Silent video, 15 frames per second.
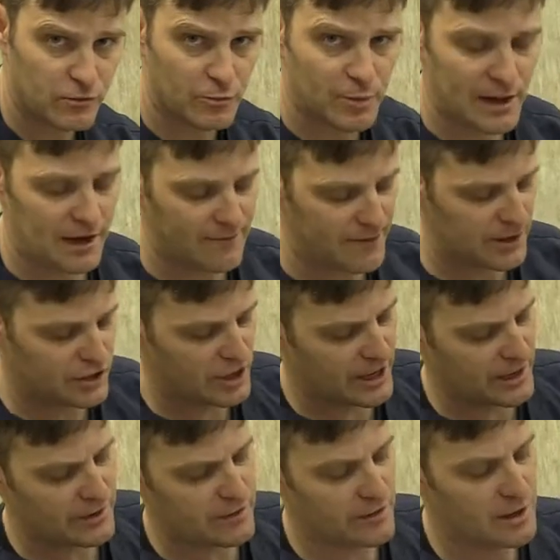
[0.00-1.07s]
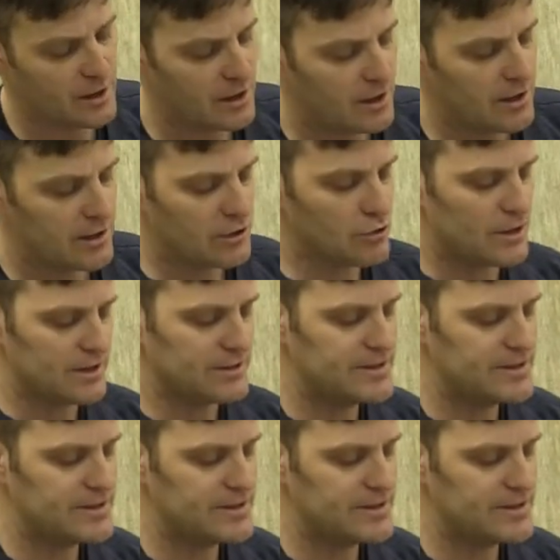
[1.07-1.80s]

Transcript: with plantar fasciitis, you can